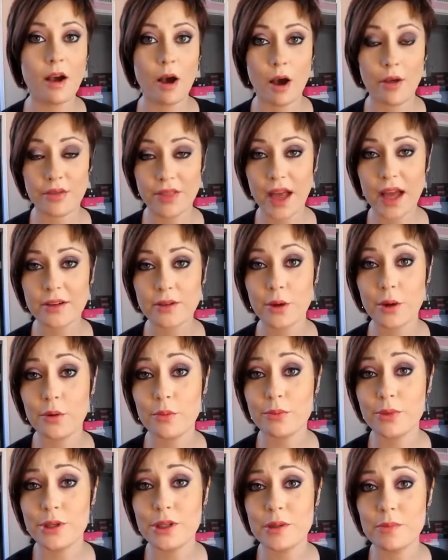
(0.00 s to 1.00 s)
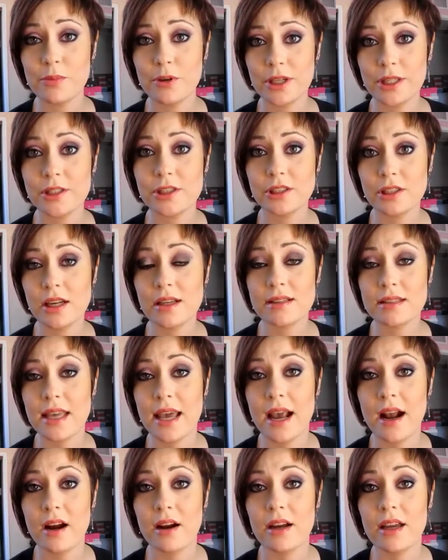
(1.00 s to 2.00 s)
On that note, Beauty Bridge does
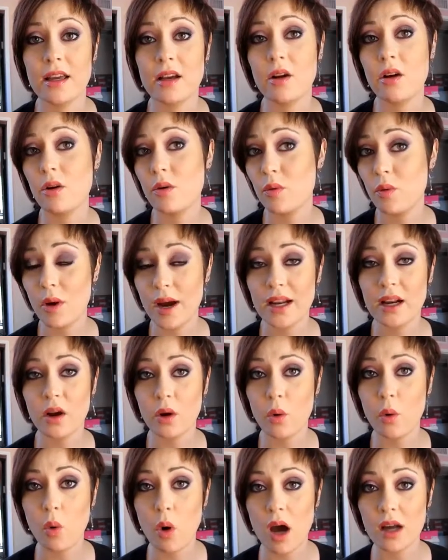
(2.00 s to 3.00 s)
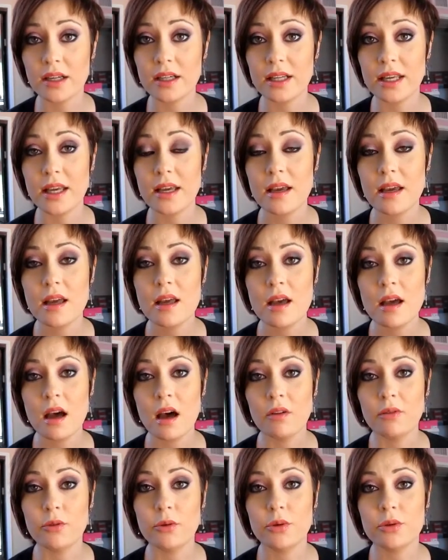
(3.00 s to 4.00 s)
carry quite a quantity
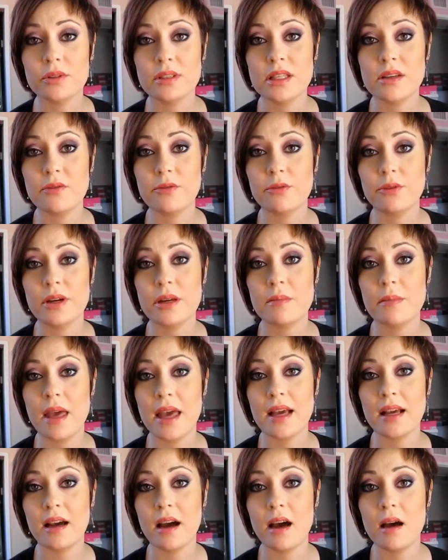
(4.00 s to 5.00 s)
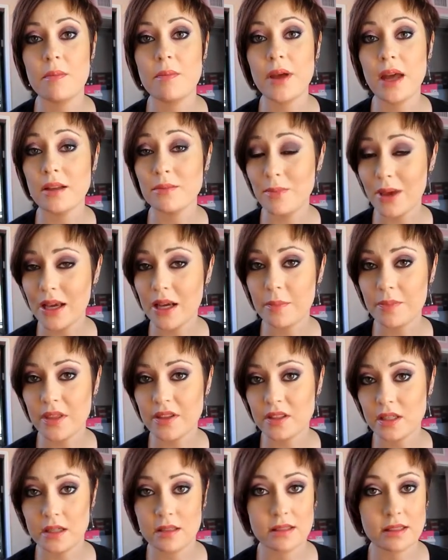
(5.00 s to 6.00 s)
of cruelty-free makeup, and makeup
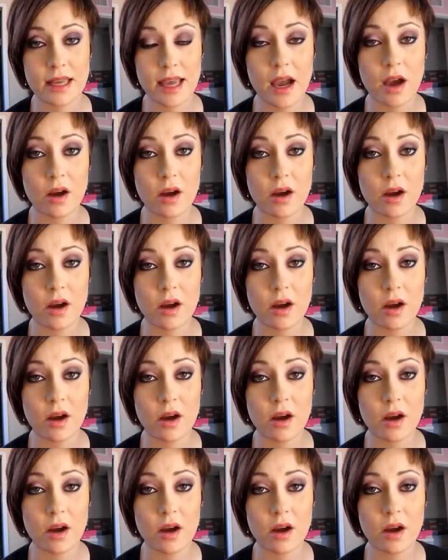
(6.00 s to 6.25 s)
that does